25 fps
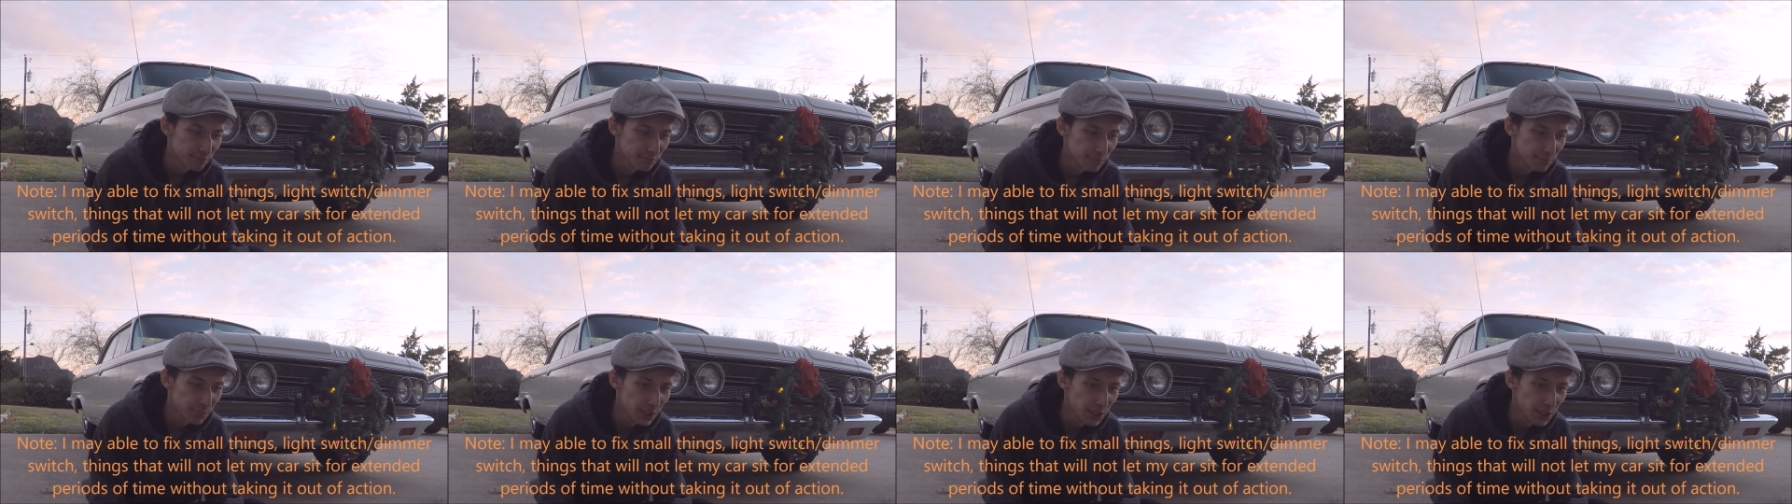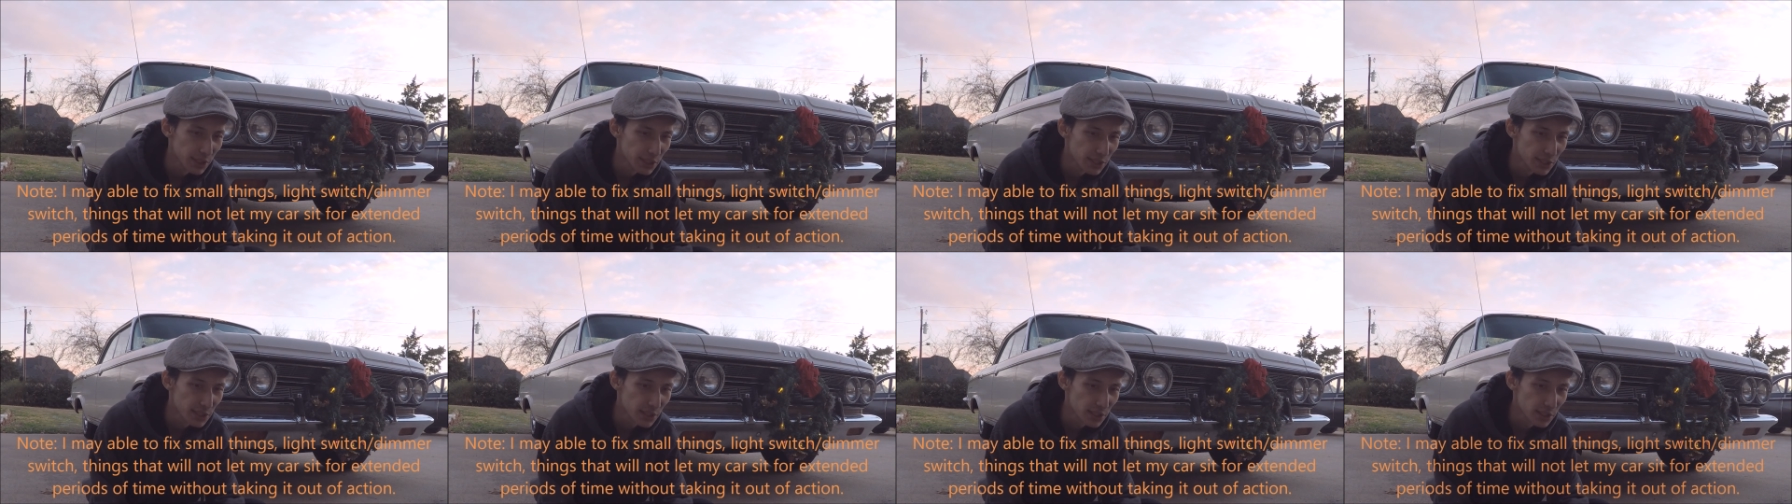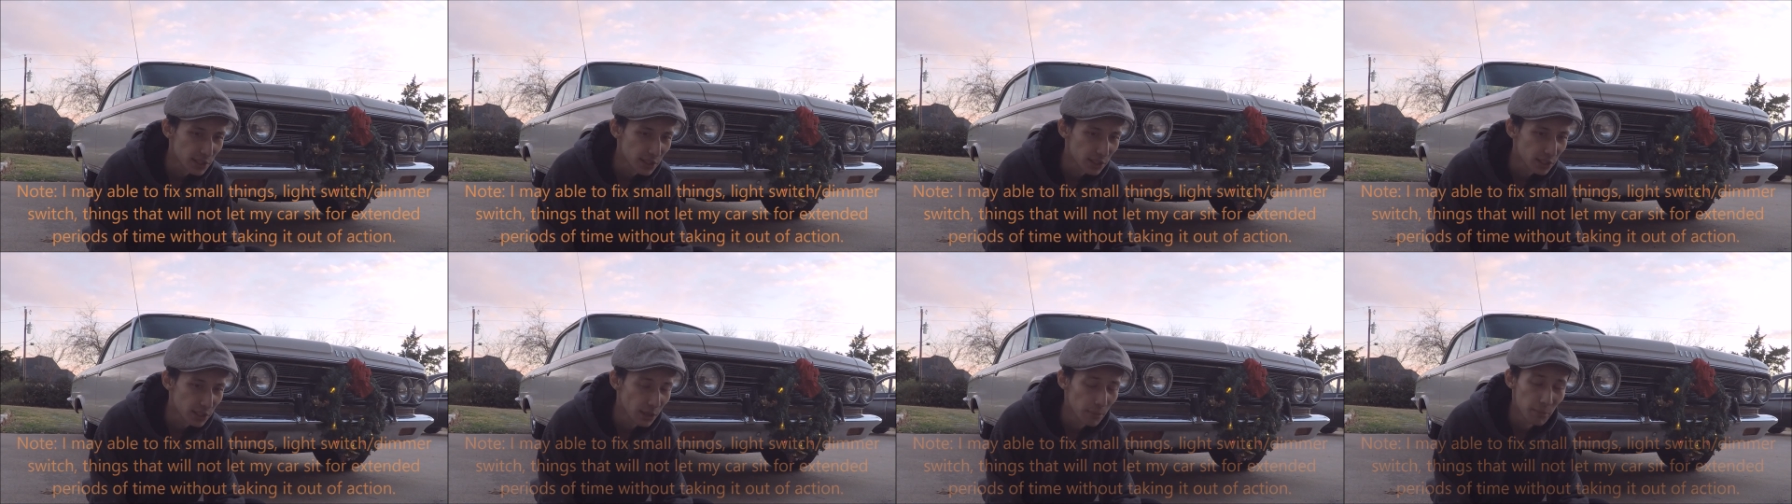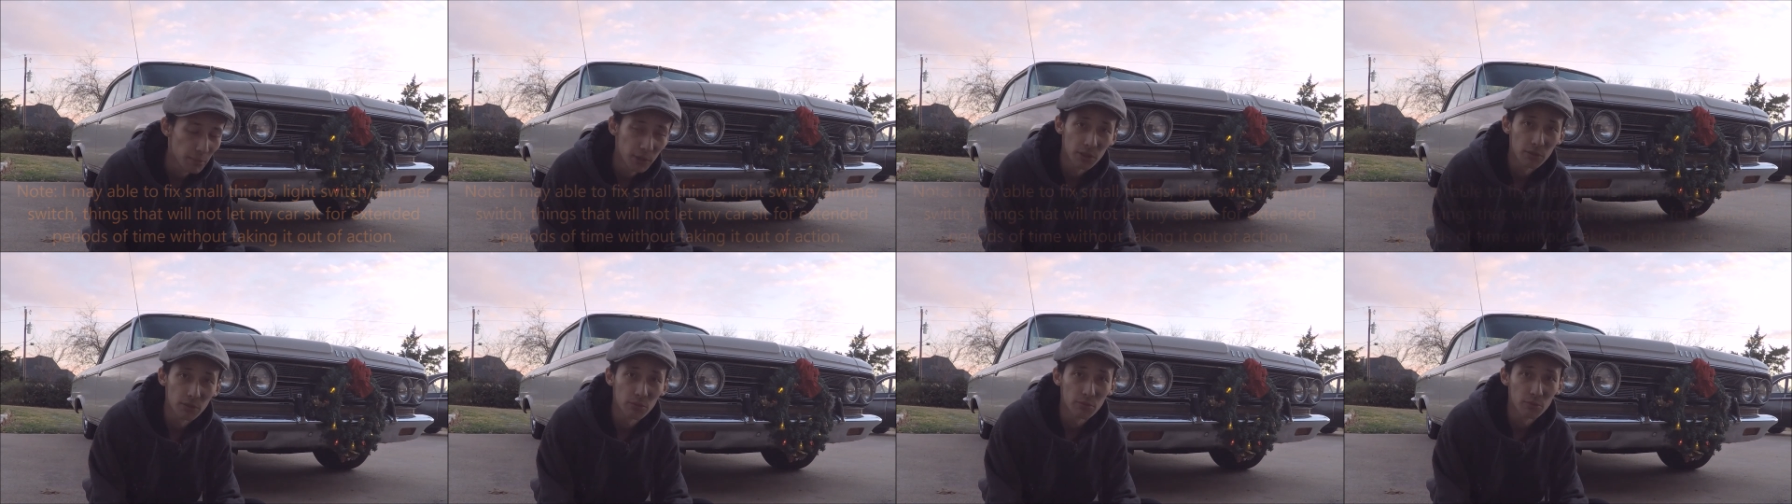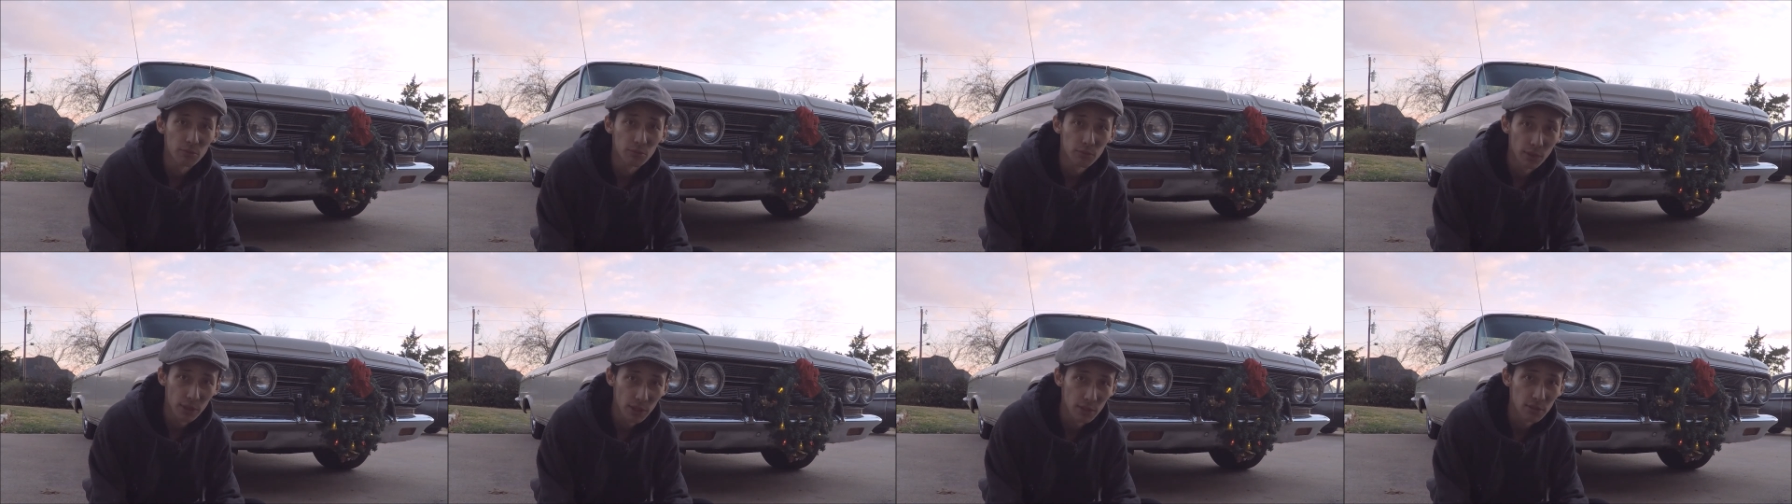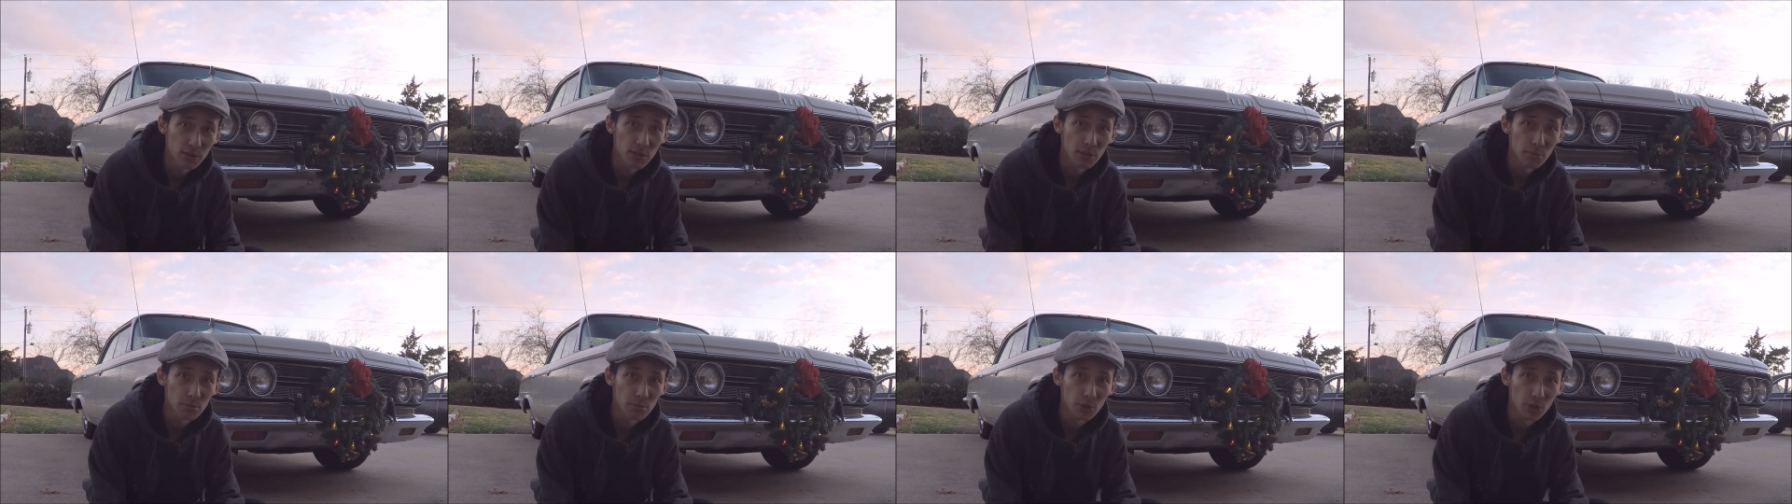please uh, comment, rate,
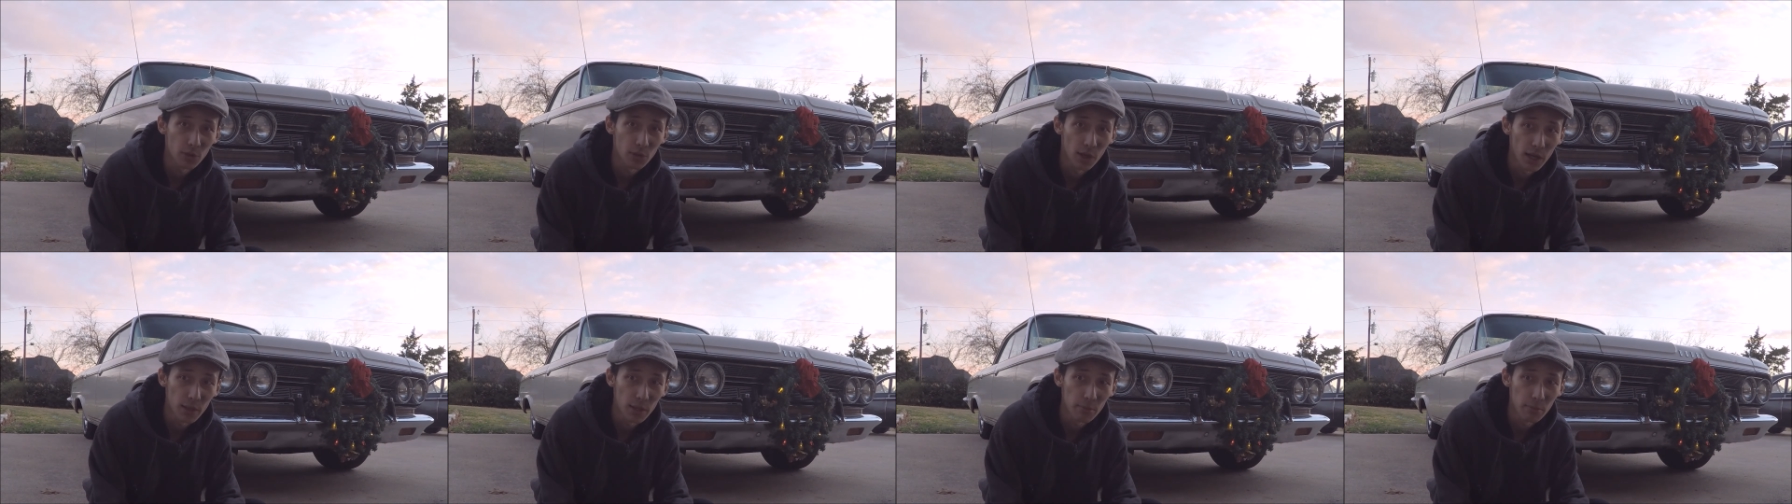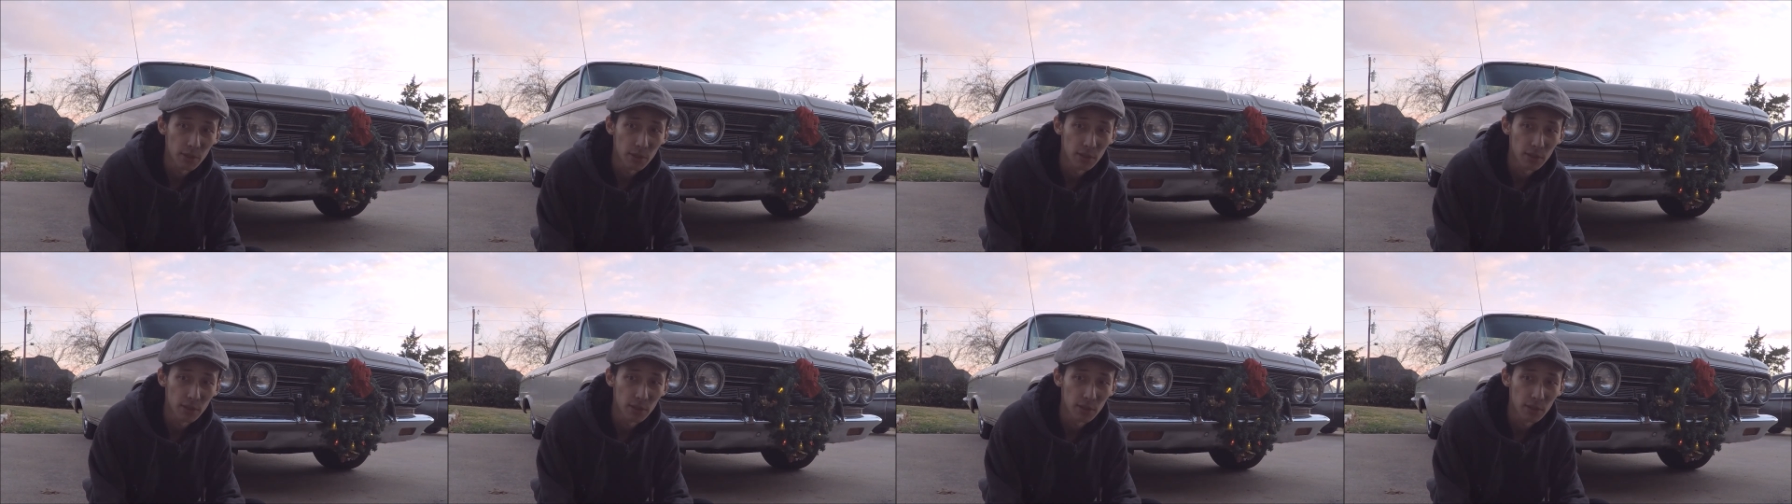and subscribe.